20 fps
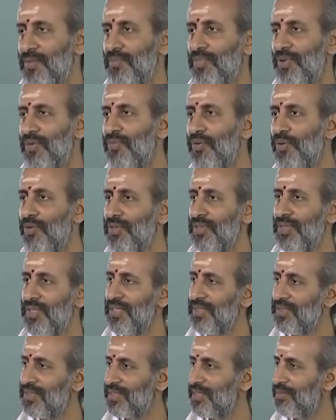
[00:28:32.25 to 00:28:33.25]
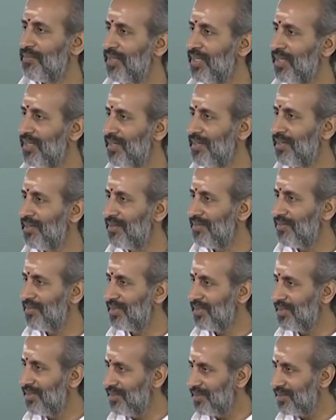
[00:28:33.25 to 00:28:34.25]
profound things can be done
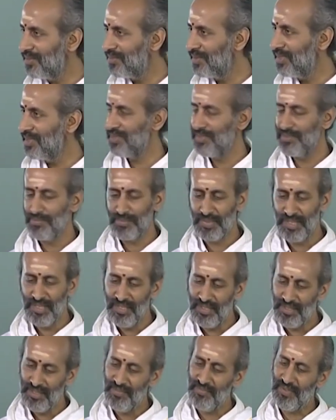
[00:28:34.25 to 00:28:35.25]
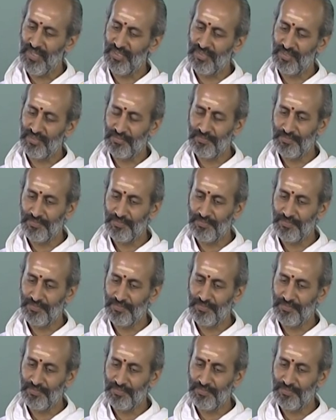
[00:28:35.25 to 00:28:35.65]
with this very simple device,